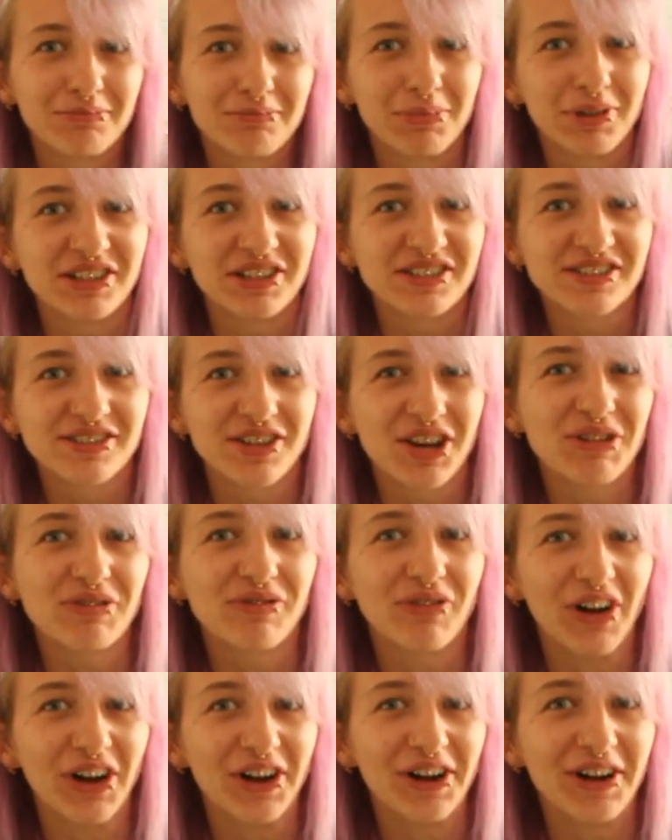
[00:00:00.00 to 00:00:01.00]
But so
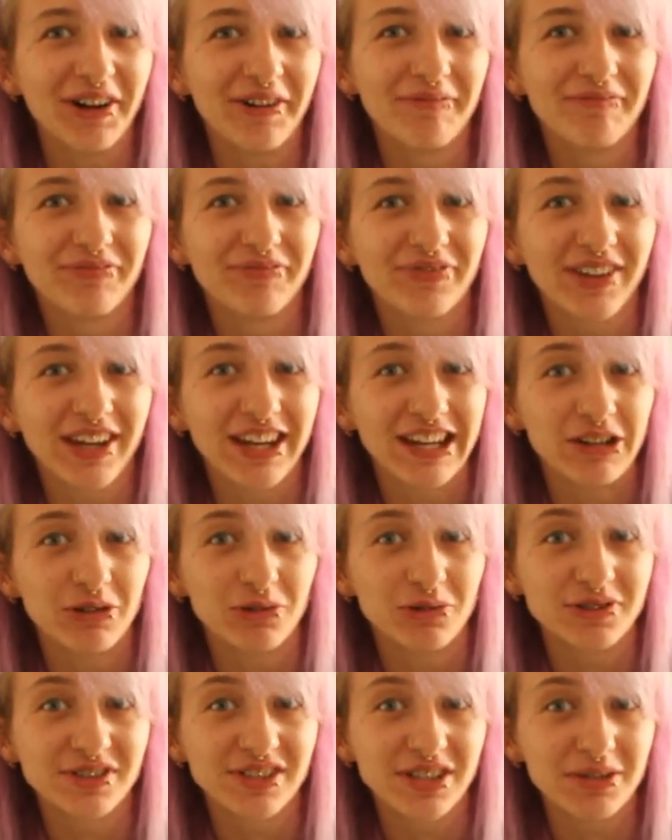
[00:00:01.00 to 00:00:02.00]
far it
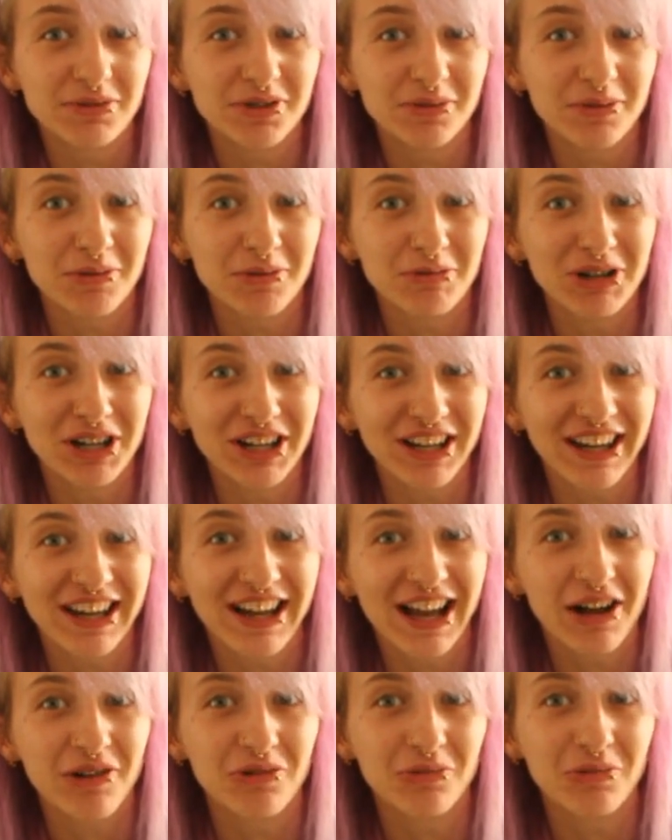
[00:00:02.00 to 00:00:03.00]
all seems to be
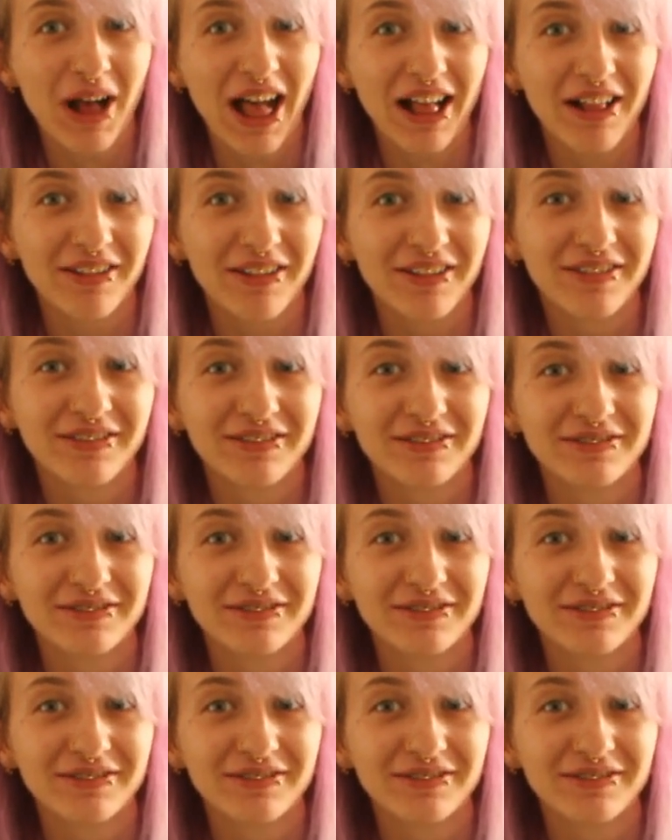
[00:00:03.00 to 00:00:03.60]
working out well.